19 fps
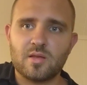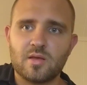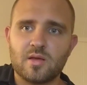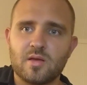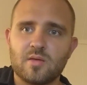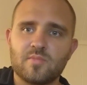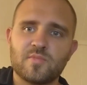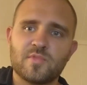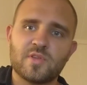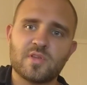
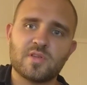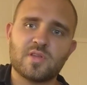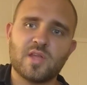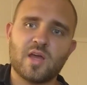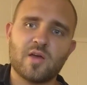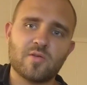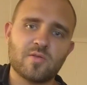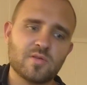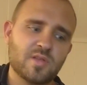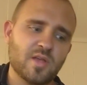Um,
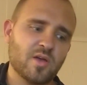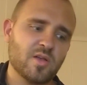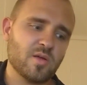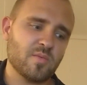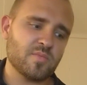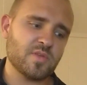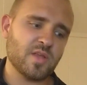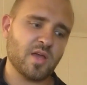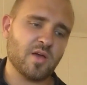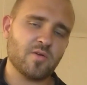down, down,
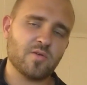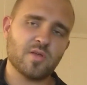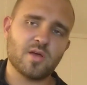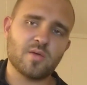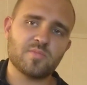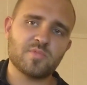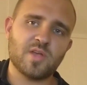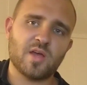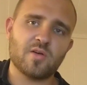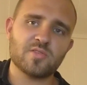up, down,
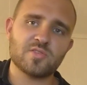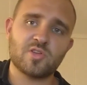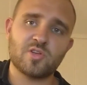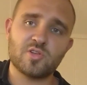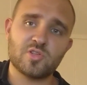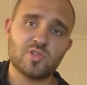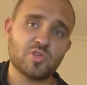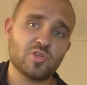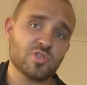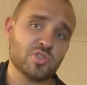up, down. So
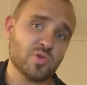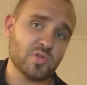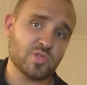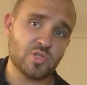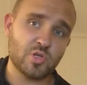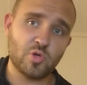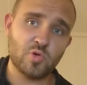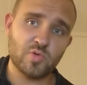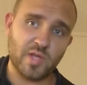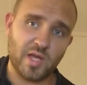you're, you're just doing
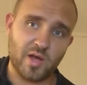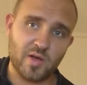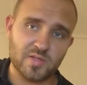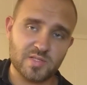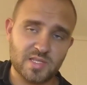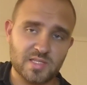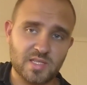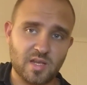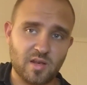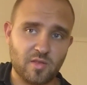two
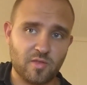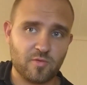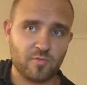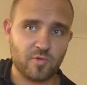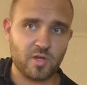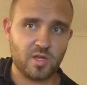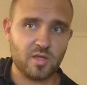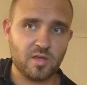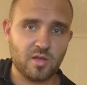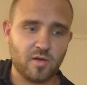downs instead of
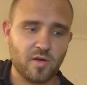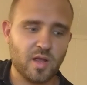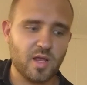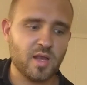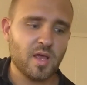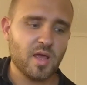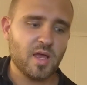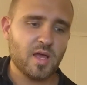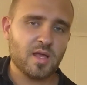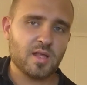three, all
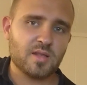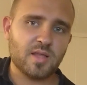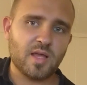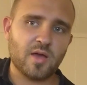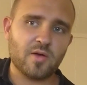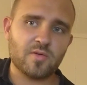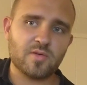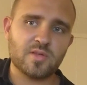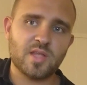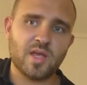right?
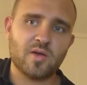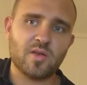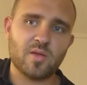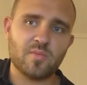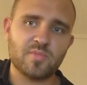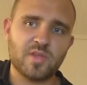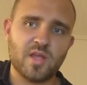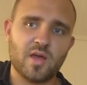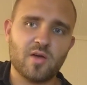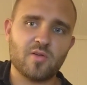Down, down,
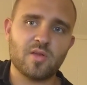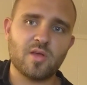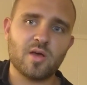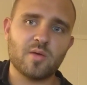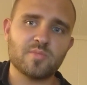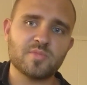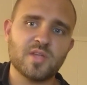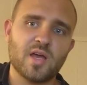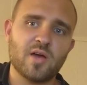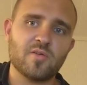up, down,
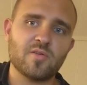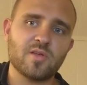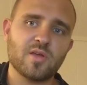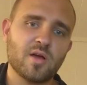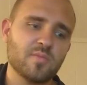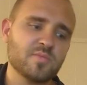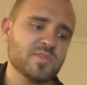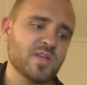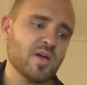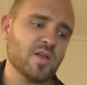up,
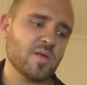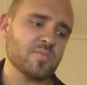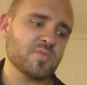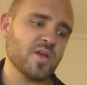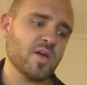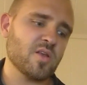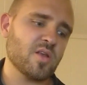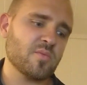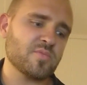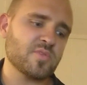down, up, down, up,
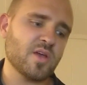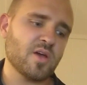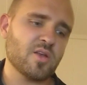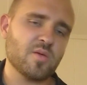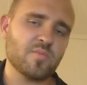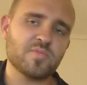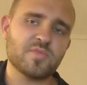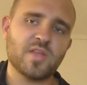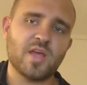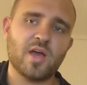down, up, down,
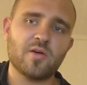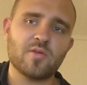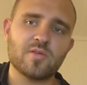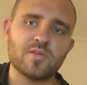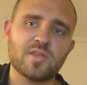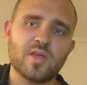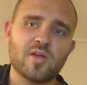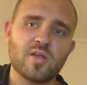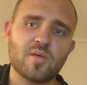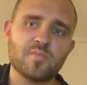up,
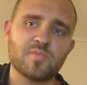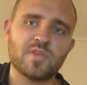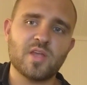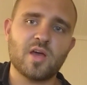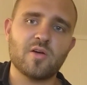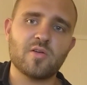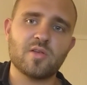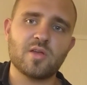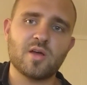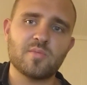down, down, up,
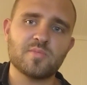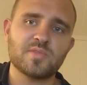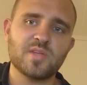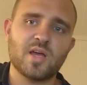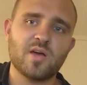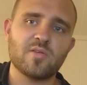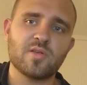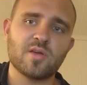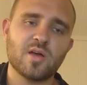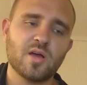down, up,
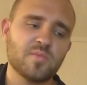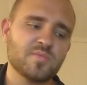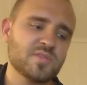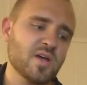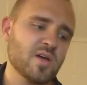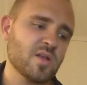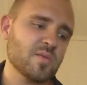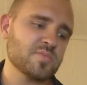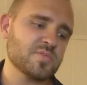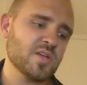down, up,
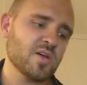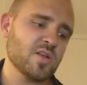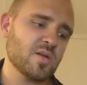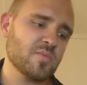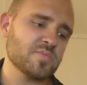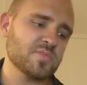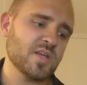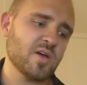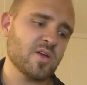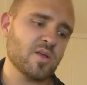down, up, down,
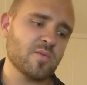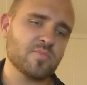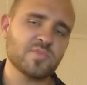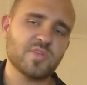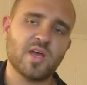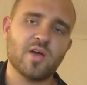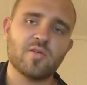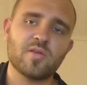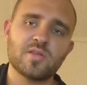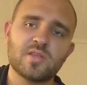up, down, up,
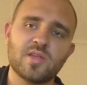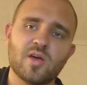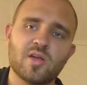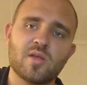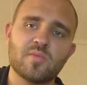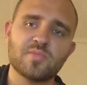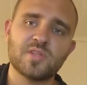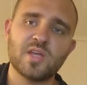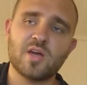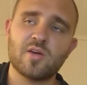down, down,
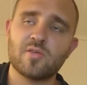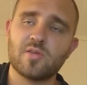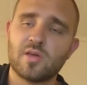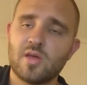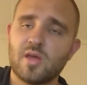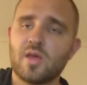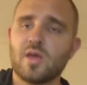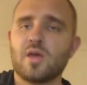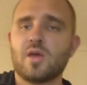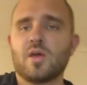up, down.
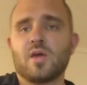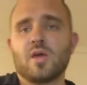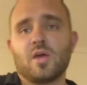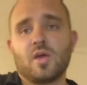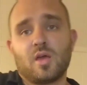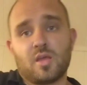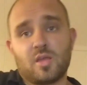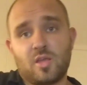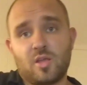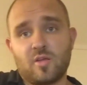
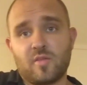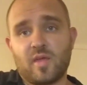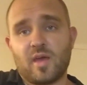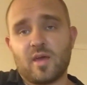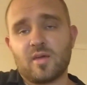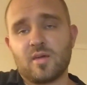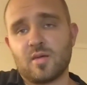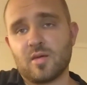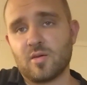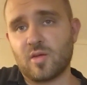You hear
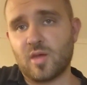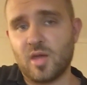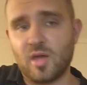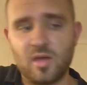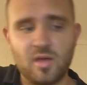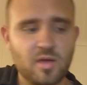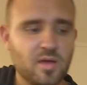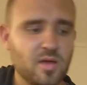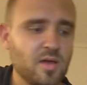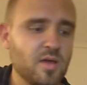that, okay?